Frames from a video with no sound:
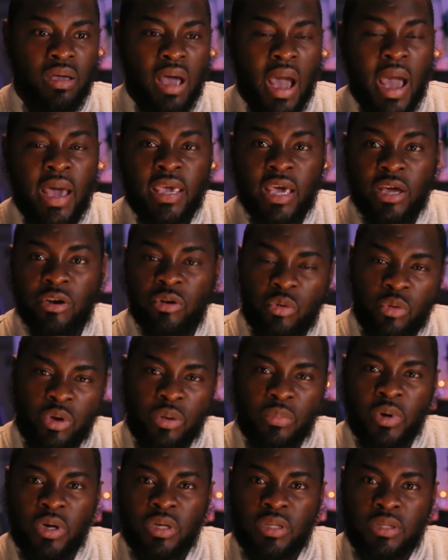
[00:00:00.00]
I can do
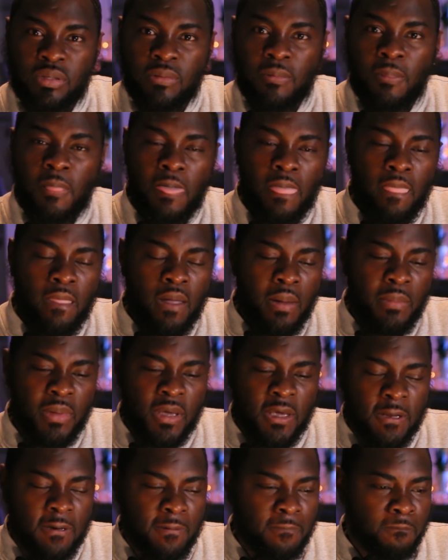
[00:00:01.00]
it, but I
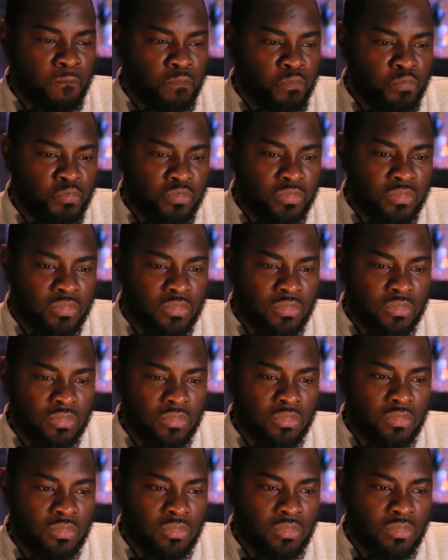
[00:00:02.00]
mean
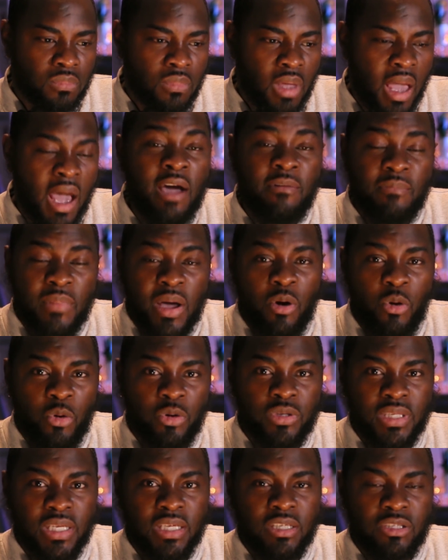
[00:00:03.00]
I have my
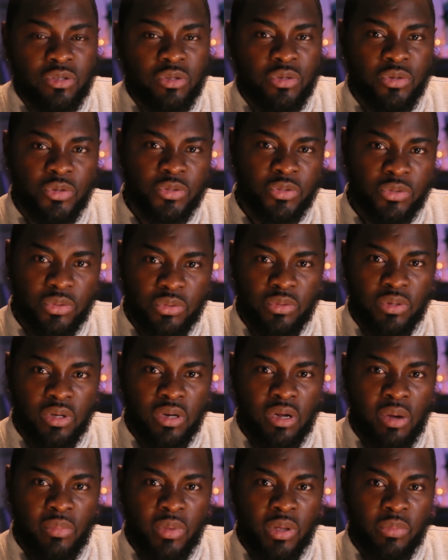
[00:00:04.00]
own things to do too, you
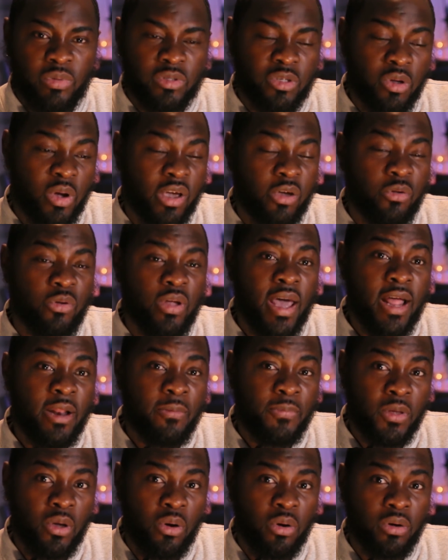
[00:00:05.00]
know what I mean? But so I can
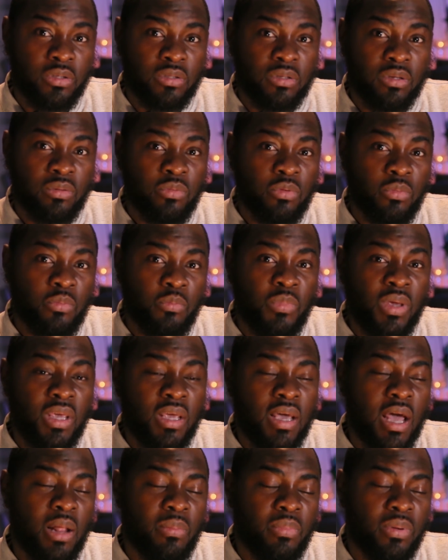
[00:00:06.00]
help you out. So
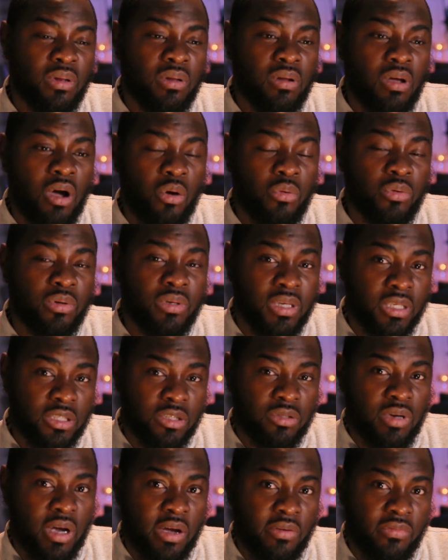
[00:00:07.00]
me helping out
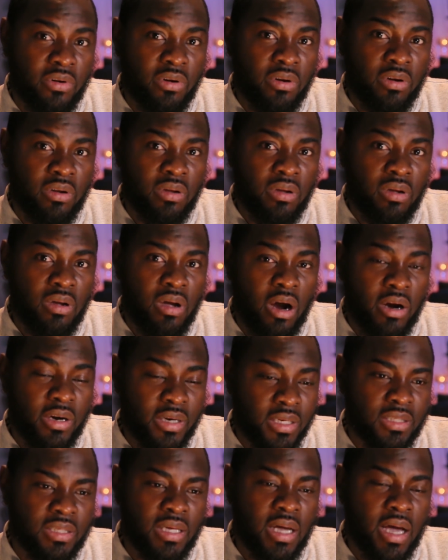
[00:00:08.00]
this driver or
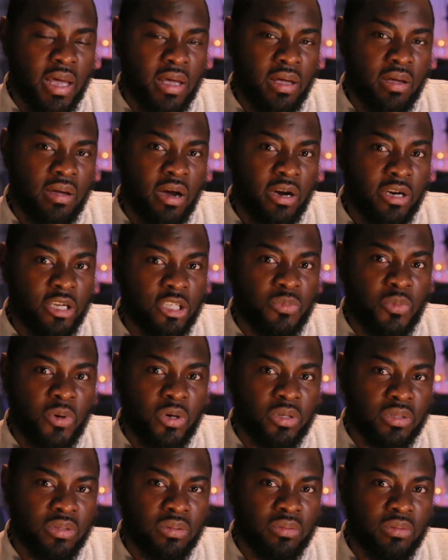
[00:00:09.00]
this guy or this
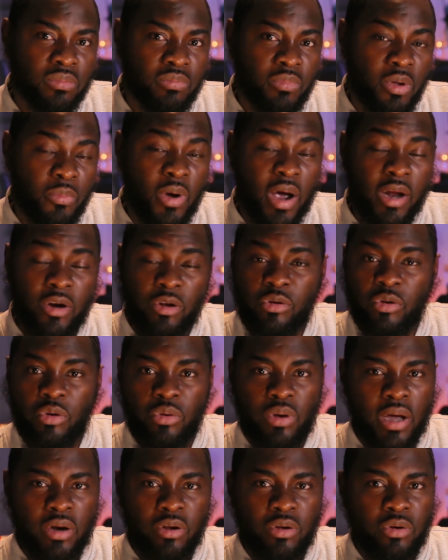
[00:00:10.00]
person. Remember, I don't
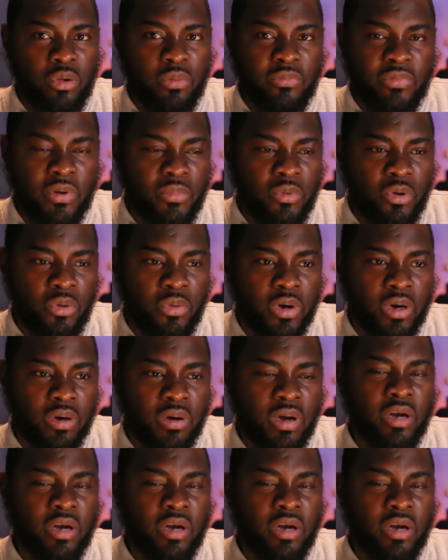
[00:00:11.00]
know I don't know him from nowhere.